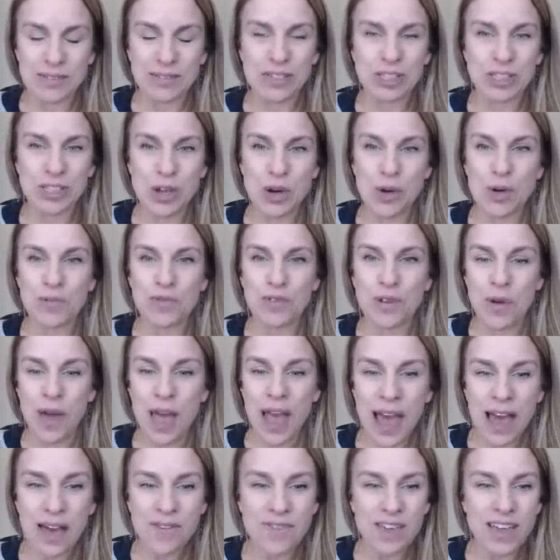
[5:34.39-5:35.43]
So if you
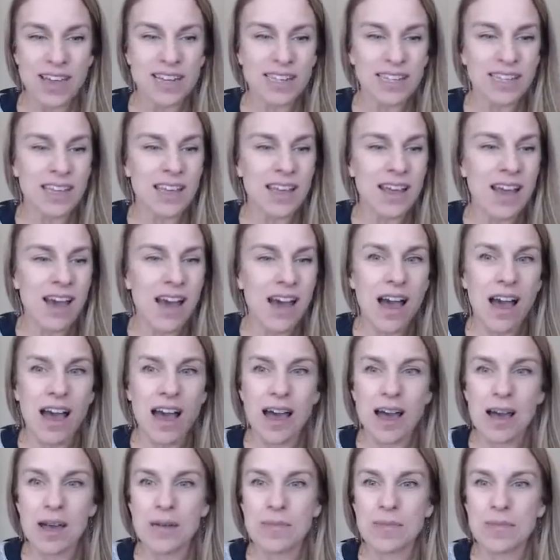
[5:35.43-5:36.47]
haven't,
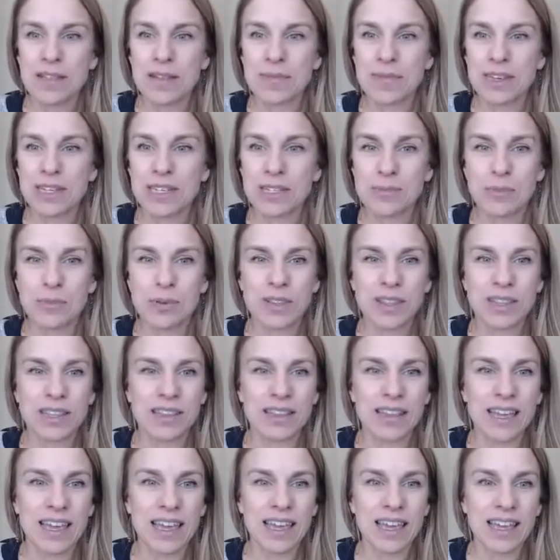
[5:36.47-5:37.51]
let me just put the
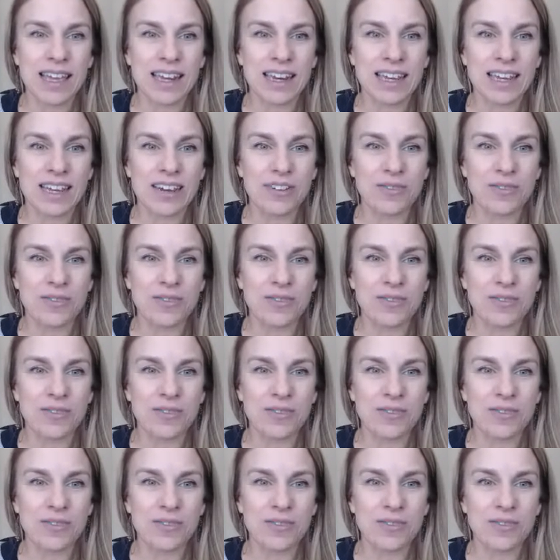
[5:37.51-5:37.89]
link in here.